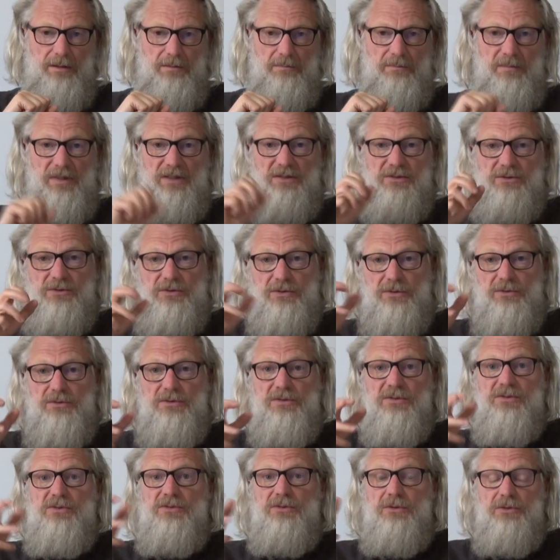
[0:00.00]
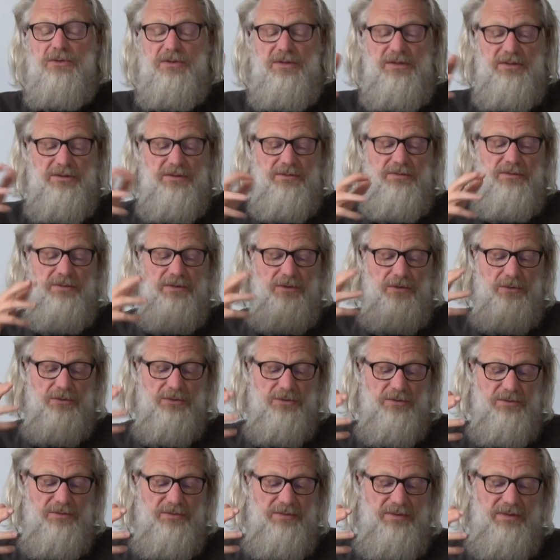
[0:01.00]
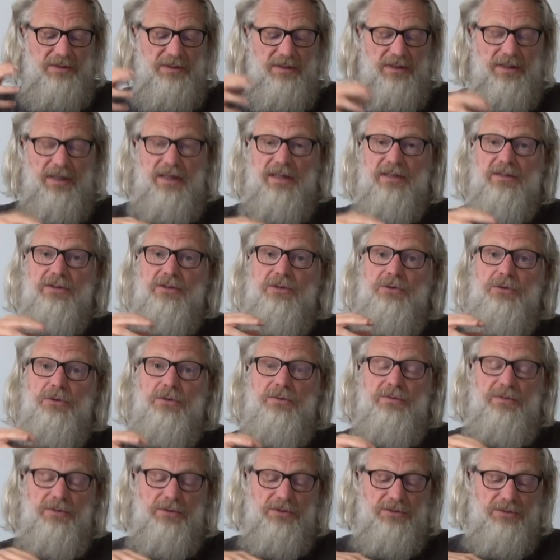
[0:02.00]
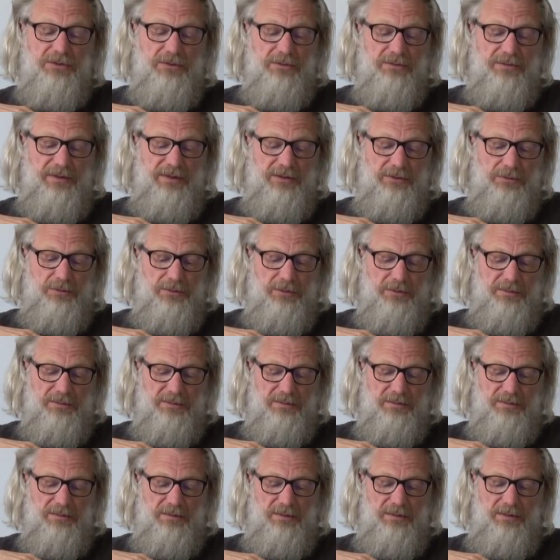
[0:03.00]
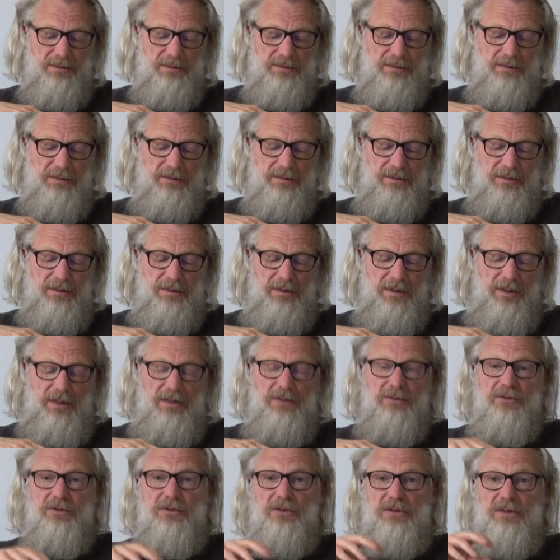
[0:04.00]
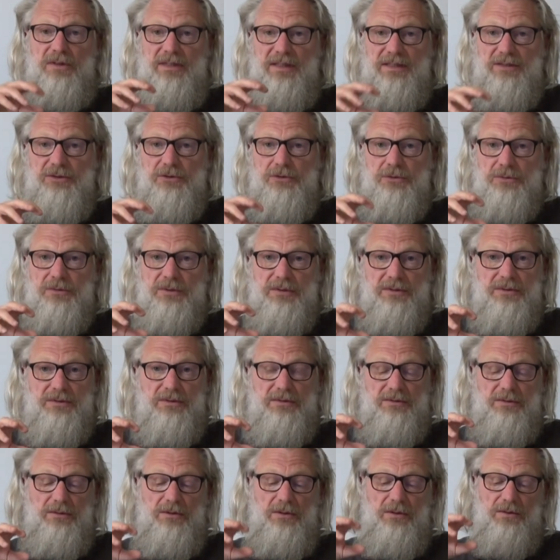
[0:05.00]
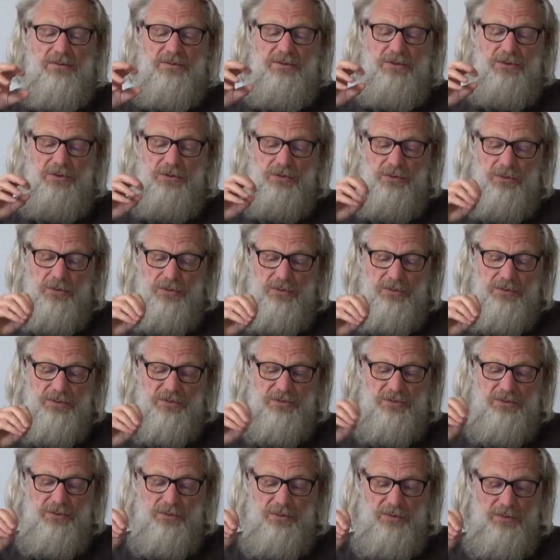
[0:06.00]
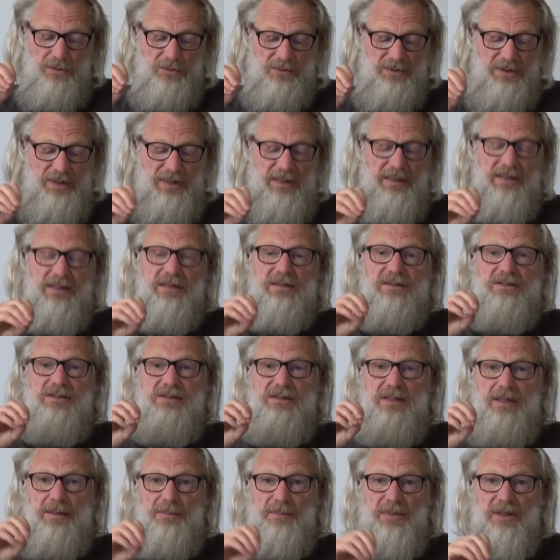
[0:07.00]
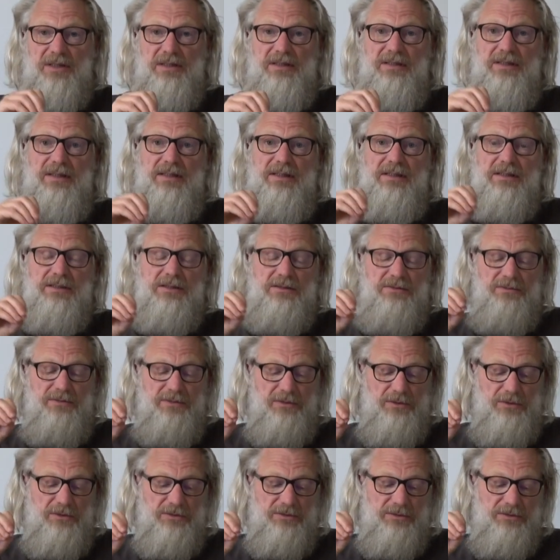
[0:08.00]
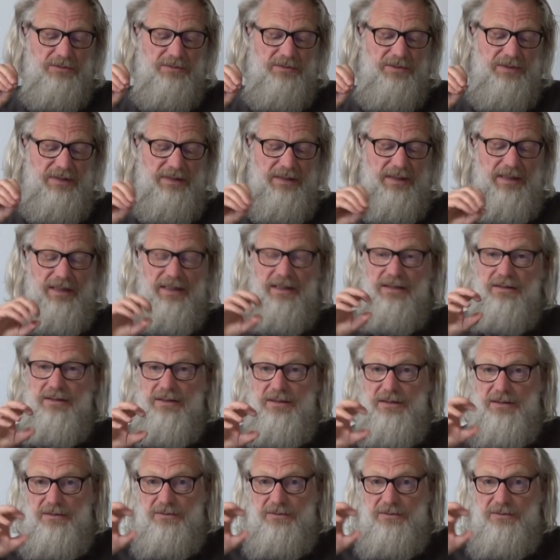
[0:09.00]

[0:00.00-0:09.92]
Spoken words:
My son studies philosophy at the University of Antwerp. The lecturer of the course called Japanese Philosophy and the